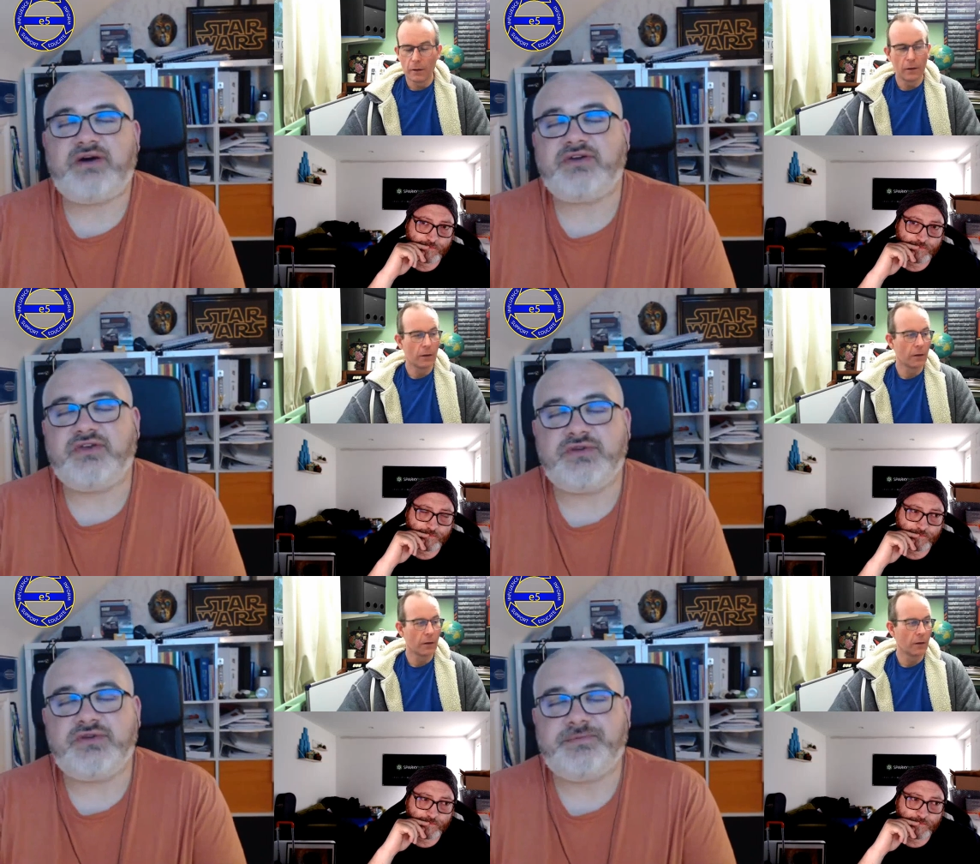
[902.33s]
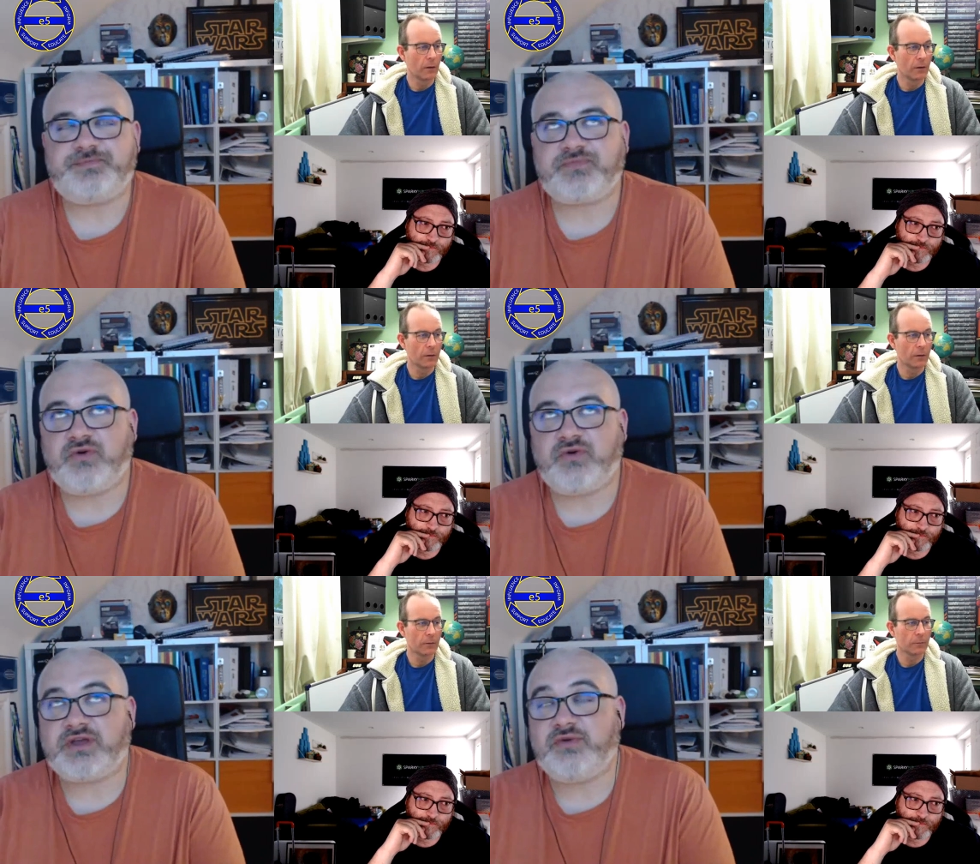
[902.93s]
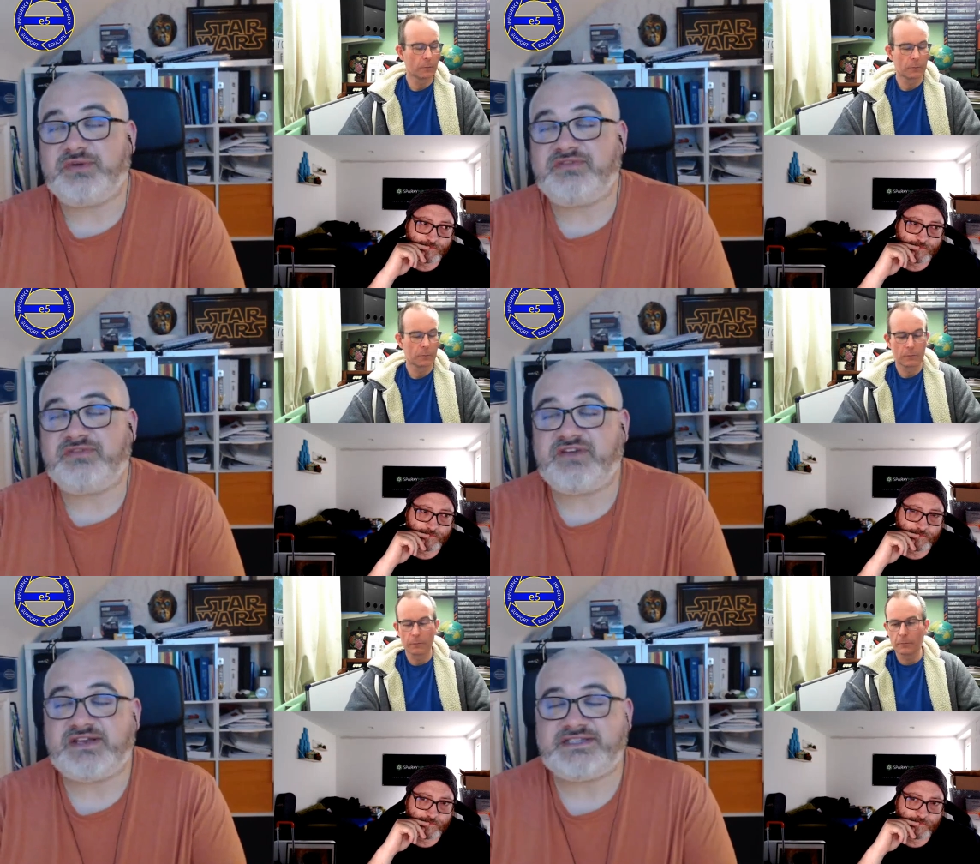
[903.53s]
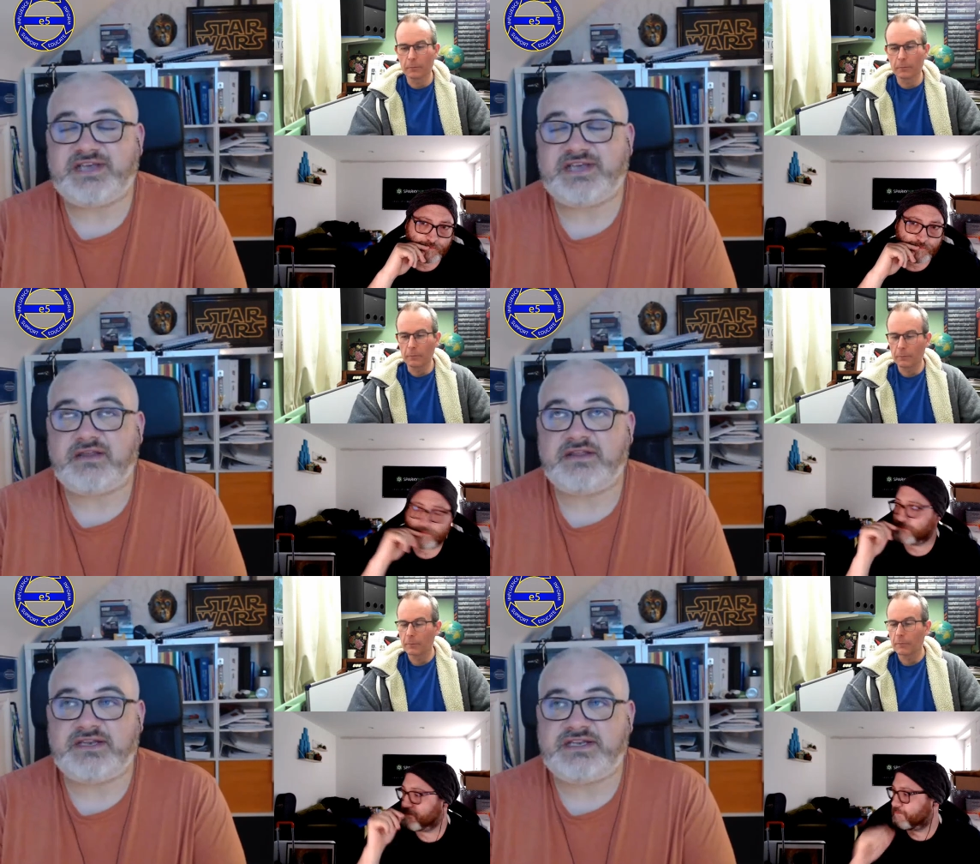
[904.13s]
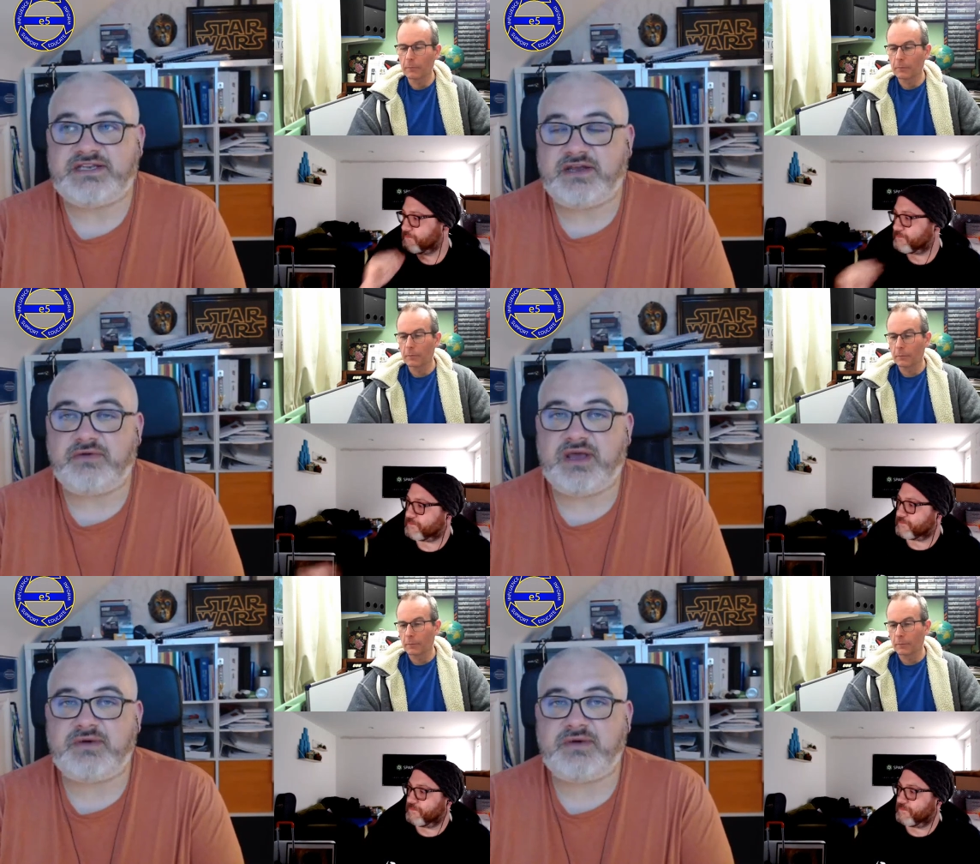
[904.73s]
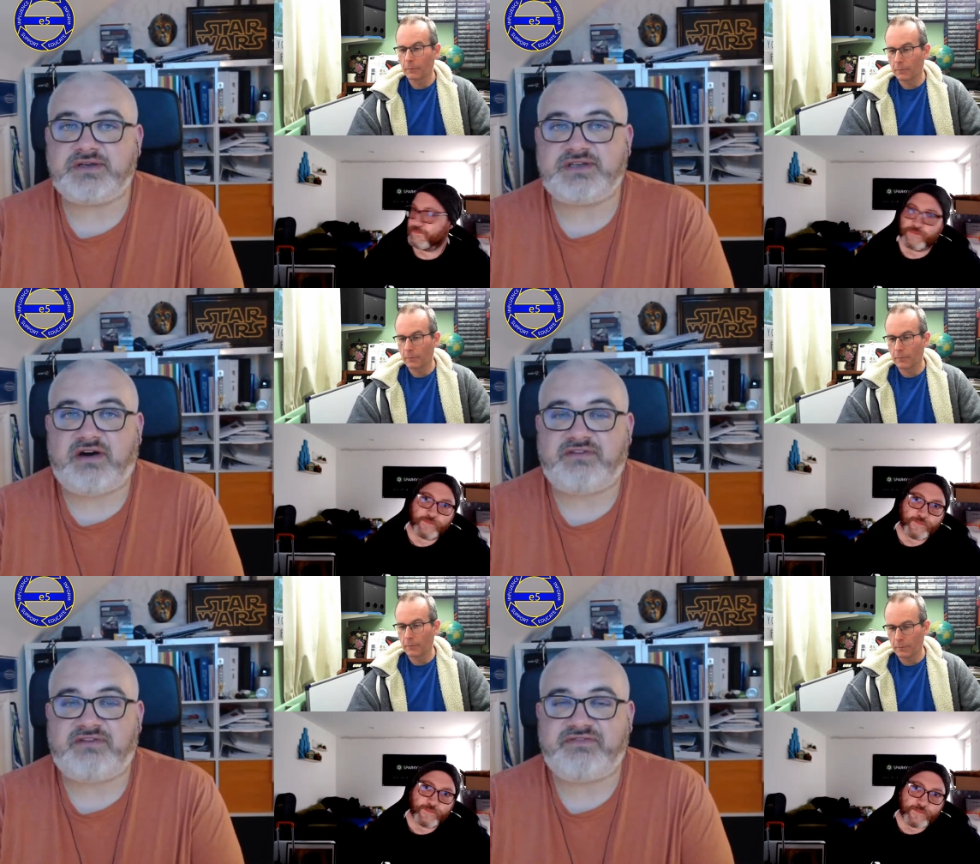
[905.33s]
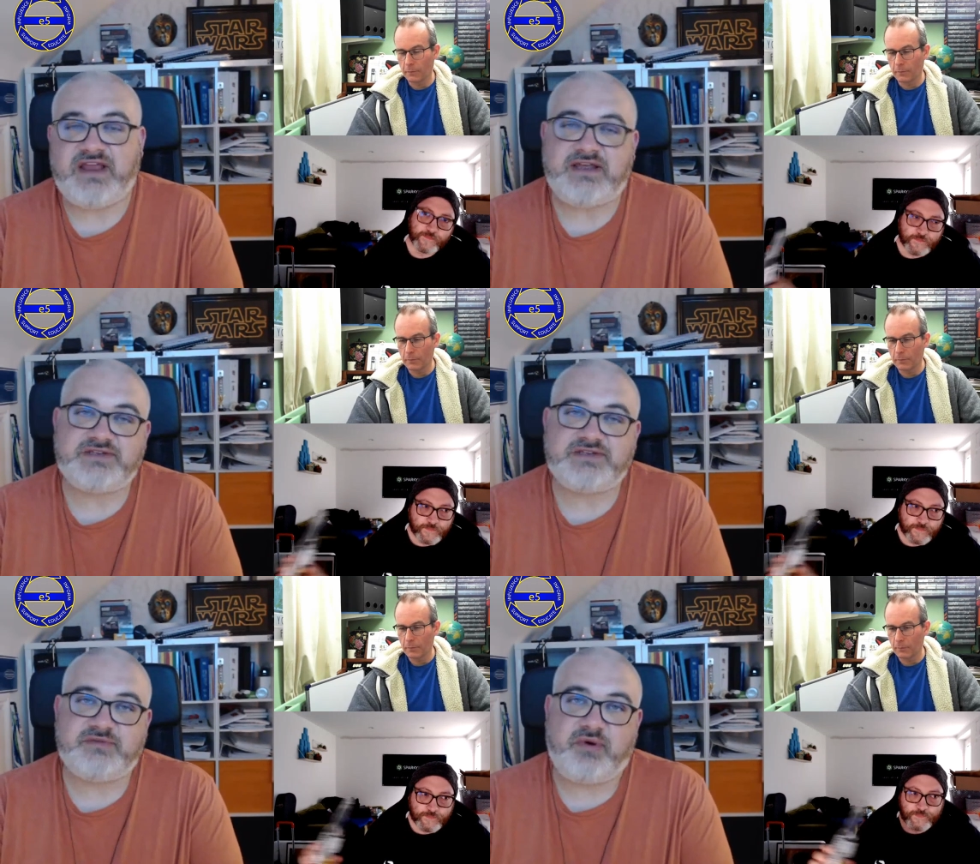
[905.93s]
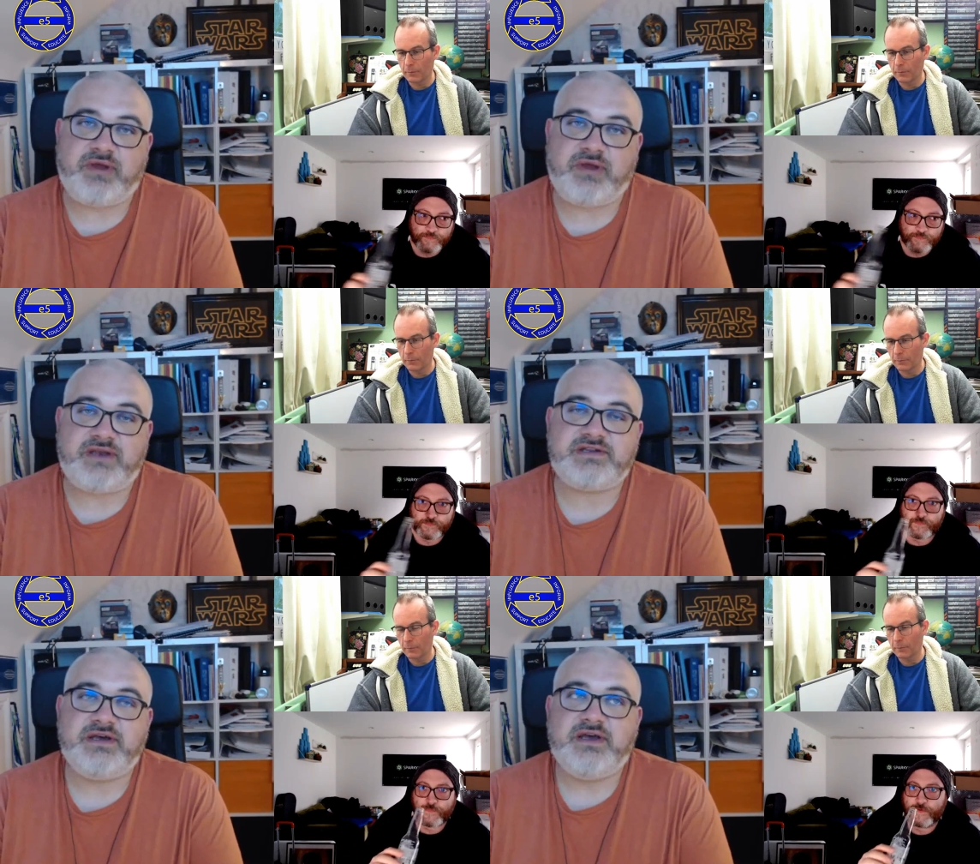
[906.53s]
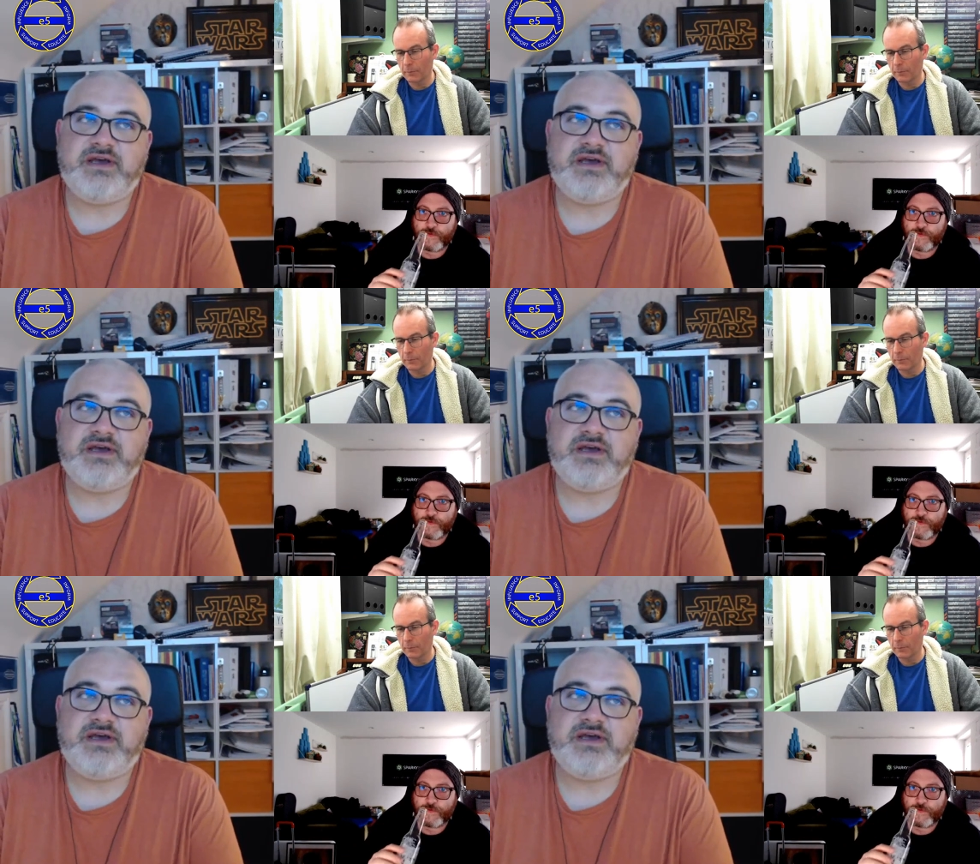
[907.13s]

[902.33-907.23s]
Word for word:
Speaker 1: be argued or it could be fair to say that the DNO networks are failing to the point